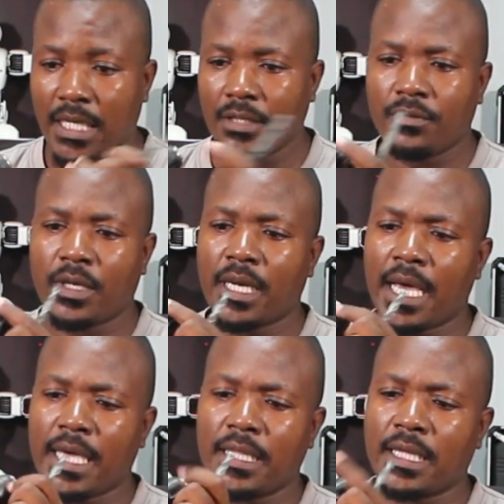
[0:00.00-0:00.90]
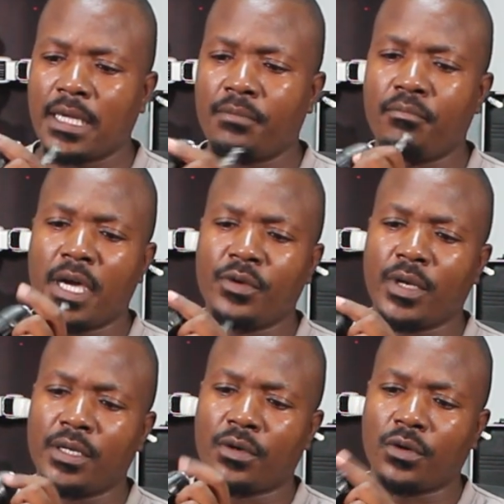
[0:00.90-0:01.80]
You can either
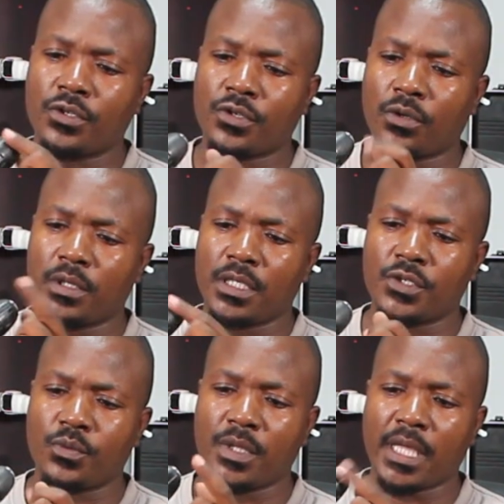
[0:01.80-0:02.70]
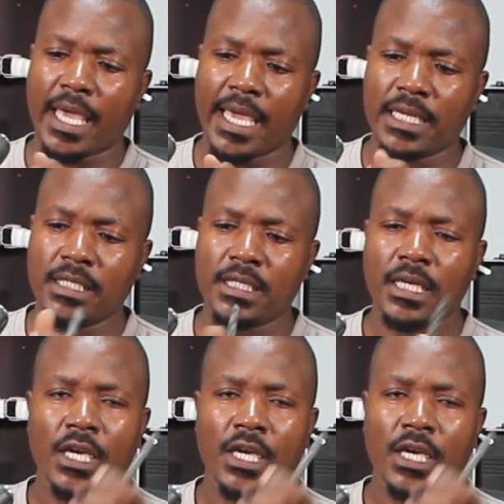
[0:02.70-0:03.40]
manually control this with the hand